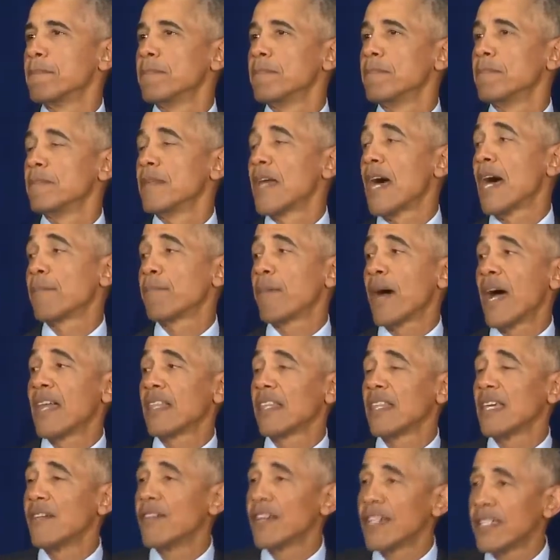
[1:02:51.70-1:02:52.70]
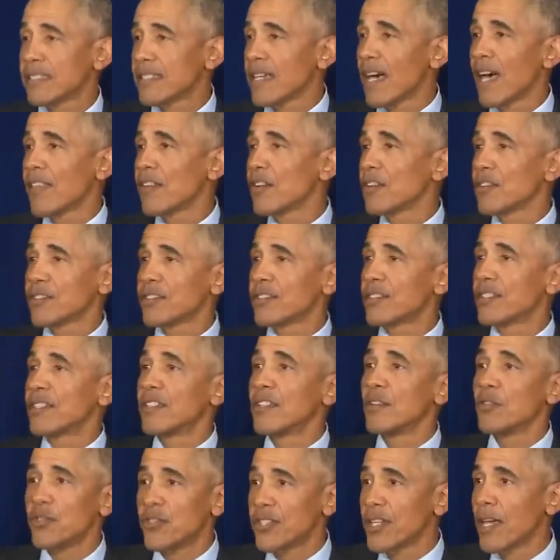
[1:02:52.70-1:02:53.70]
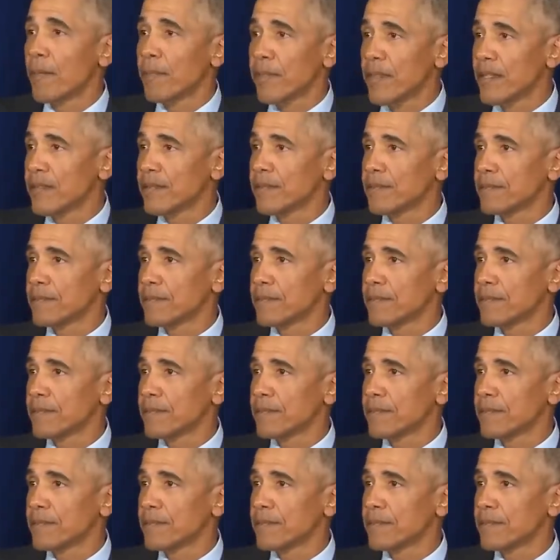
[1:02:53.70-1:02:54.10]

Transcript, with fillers: Not by leaving it to others to do something,